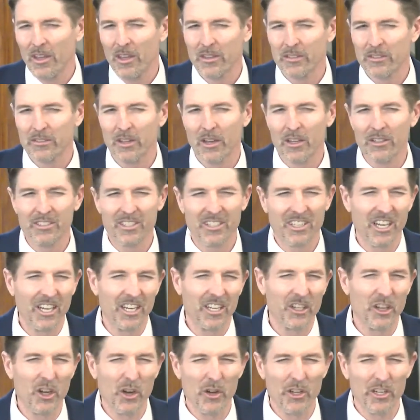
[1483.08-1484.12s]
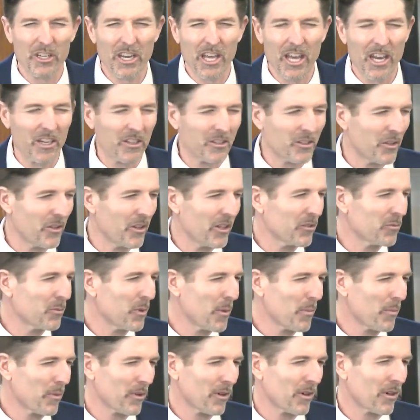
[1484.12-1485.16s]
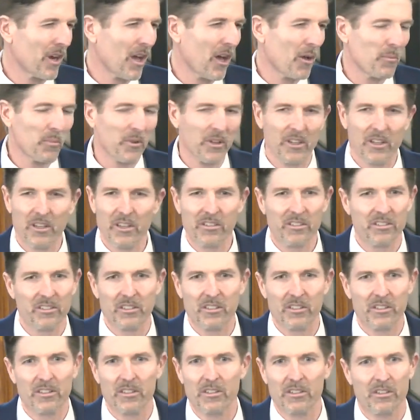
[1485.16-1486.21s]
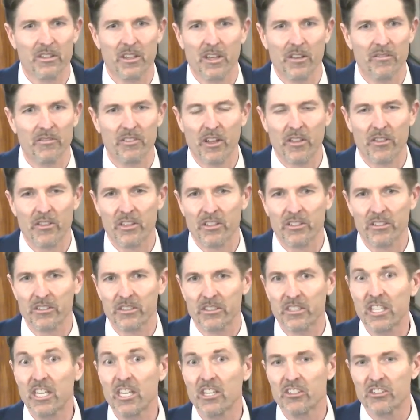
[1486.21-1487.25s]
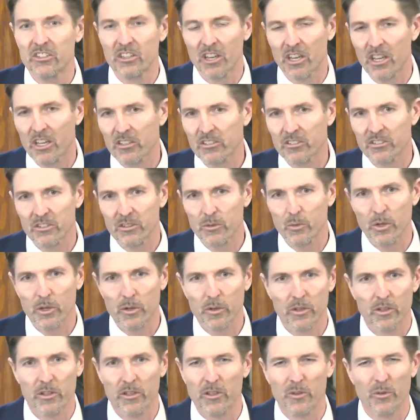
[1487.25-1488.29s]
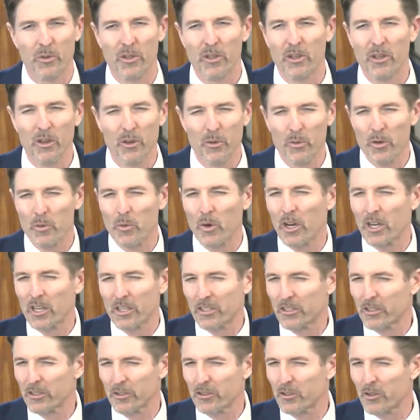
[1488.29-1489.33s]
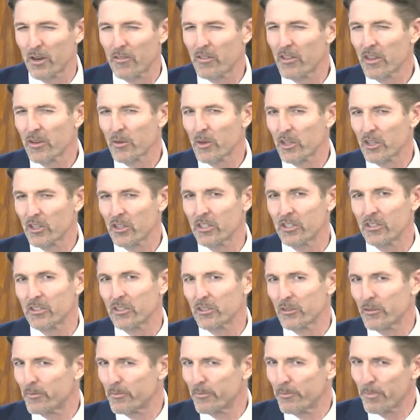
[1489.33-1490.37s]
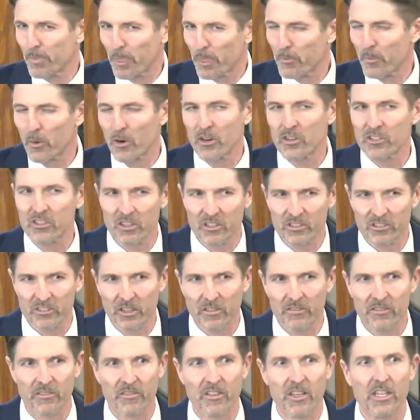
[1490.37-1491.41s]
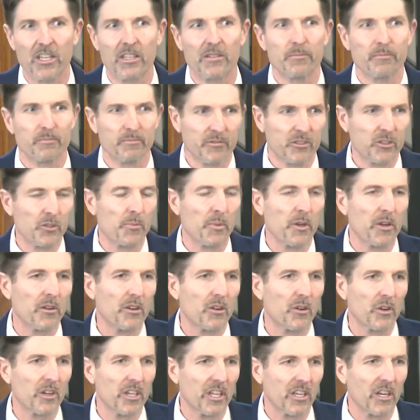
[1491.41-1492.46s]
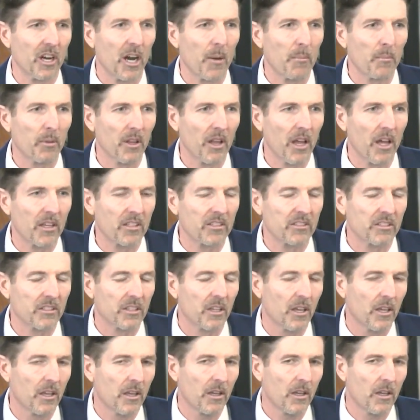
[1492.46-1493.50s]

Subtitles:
is not to kind of go in an attitude, these people are helpless and they have nothing to teach us, or we wanted to do everything we could to purge ourselves of any superiority complex.